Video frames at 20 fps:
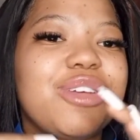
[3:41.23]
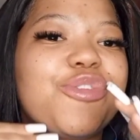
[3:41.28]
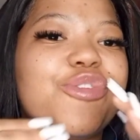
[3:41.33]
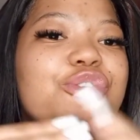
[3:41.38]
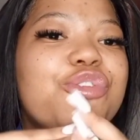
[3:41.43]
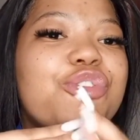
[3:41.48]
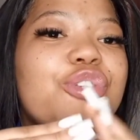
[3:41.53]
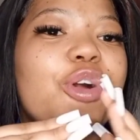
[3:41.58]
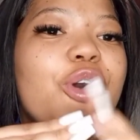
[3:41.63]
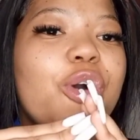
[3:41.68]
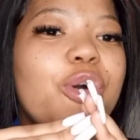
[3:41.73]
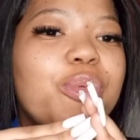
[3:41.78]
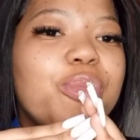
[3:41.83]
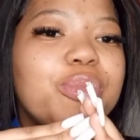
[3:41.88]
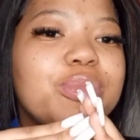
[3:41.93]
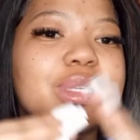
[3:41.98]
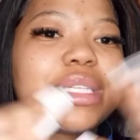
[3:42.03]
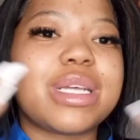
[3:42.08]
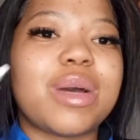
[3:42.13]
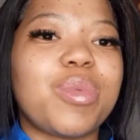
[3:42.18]
from
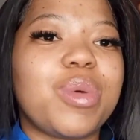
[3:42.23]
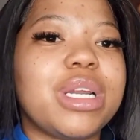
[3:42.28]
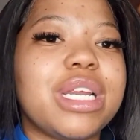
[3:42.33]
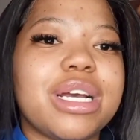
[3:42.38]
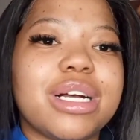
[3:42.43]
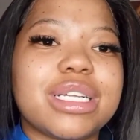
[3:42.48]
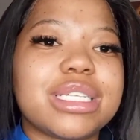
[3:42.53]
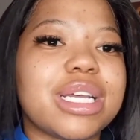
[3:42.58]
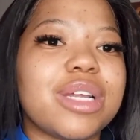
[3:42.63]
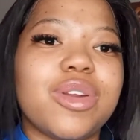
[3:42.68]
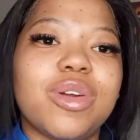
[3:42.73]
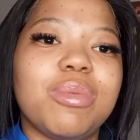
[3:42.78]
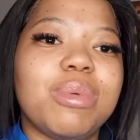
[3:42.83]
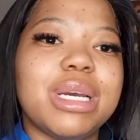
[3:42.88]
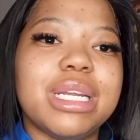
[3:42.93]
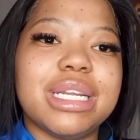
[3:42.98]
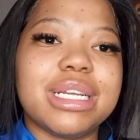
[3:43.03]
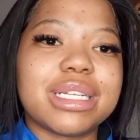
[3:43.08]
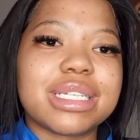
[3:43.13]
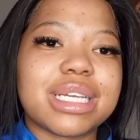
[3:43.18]
someone else and not my
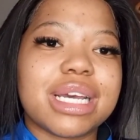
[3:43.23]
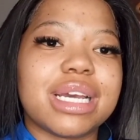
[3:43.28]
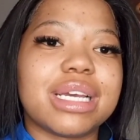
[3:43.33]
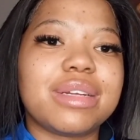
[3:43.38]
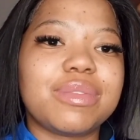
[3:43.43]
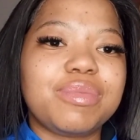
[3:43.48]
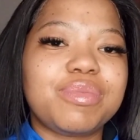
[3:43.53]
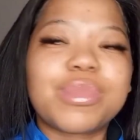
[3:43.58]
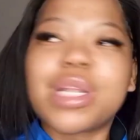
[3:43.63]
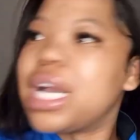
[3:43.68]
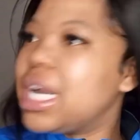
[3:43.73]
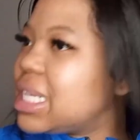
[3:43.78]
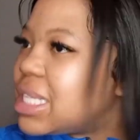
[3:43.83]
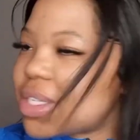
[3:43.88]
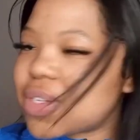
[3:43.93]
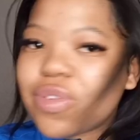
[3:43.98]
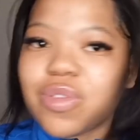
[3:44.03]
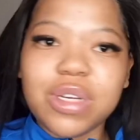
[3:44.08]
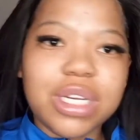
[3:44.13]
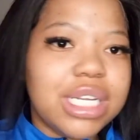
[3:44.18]
nails.
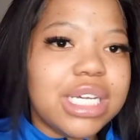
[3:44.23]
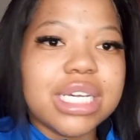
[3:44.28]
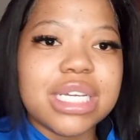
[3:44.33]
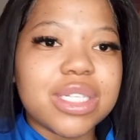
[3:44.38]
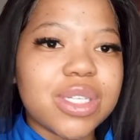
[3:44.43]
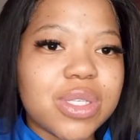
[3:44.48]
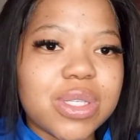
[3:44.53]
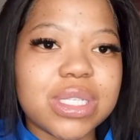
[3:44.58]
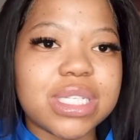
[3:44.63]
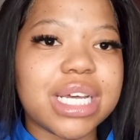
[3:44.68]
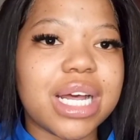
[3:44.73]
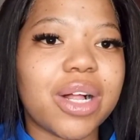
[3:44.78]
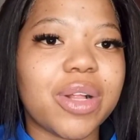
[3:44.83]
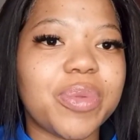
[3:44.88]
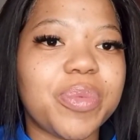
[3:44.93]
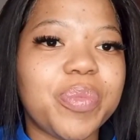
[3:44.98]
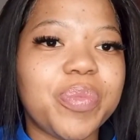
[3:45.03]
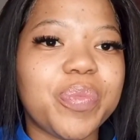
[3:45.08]
It's really easy to tell.